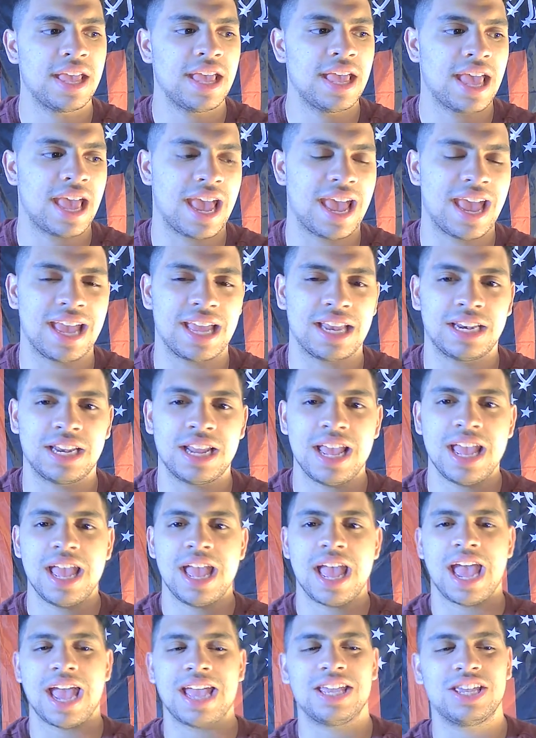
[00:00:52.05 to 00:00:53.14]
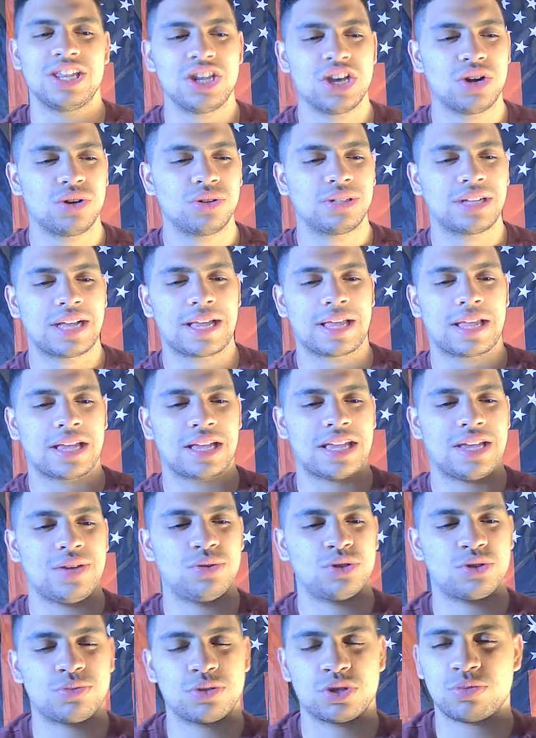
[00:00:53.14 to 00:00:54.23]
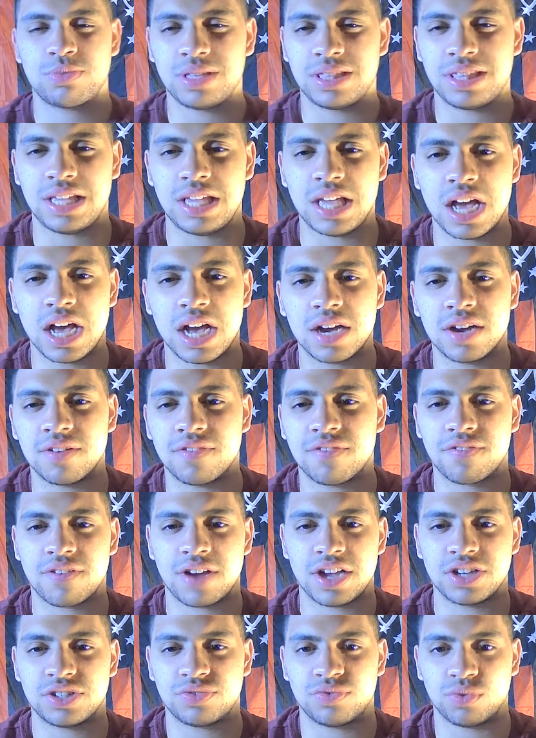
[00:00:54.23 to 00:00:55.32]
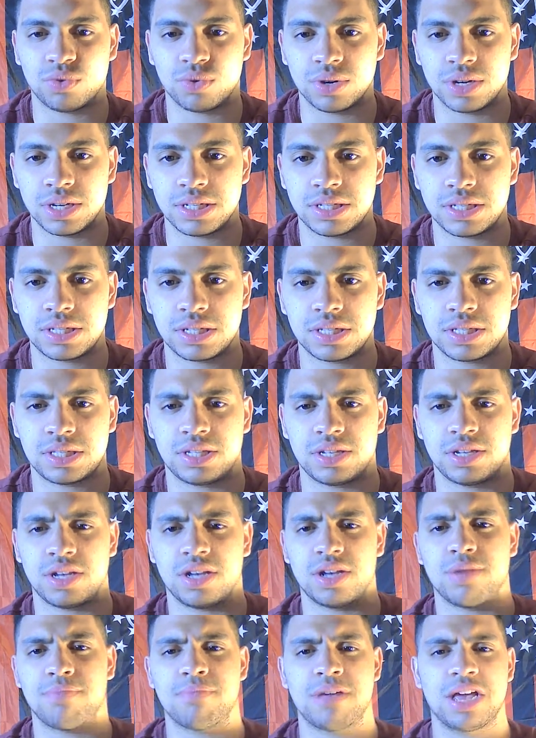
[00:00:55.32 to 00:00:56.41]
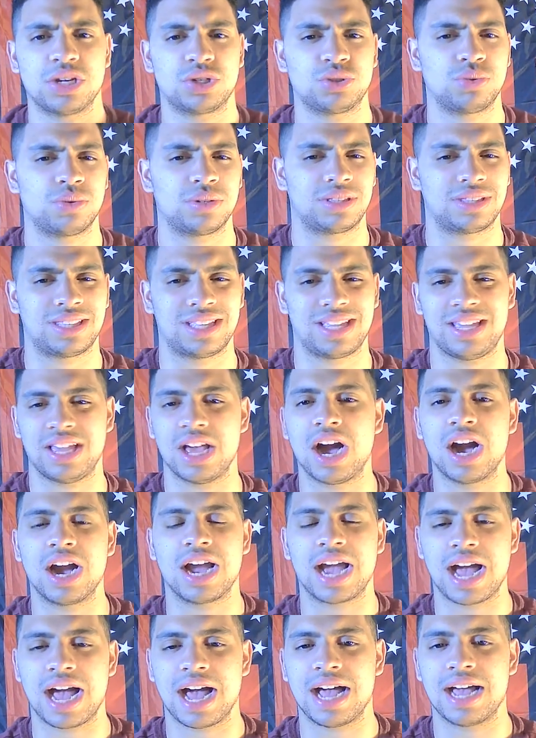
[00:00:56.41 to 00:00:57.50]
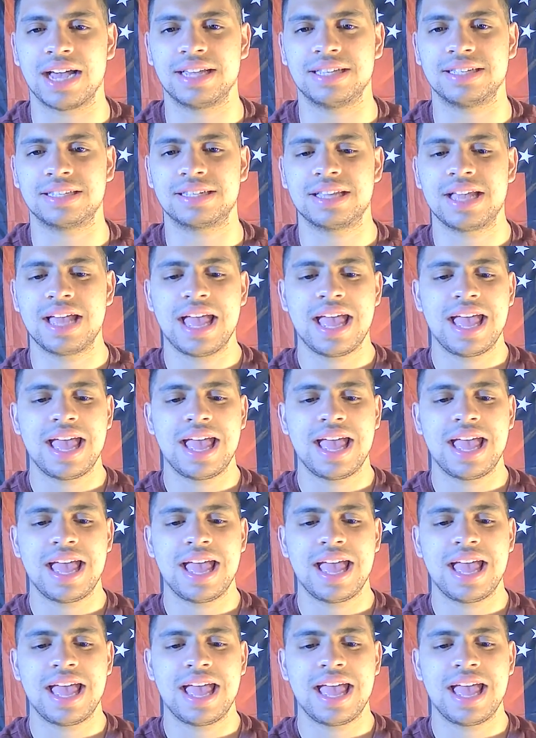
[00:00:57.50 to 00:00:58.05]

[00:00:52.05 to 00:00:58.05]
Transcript: And he was supposed to be the young, fresh voice to mesh with the young guys.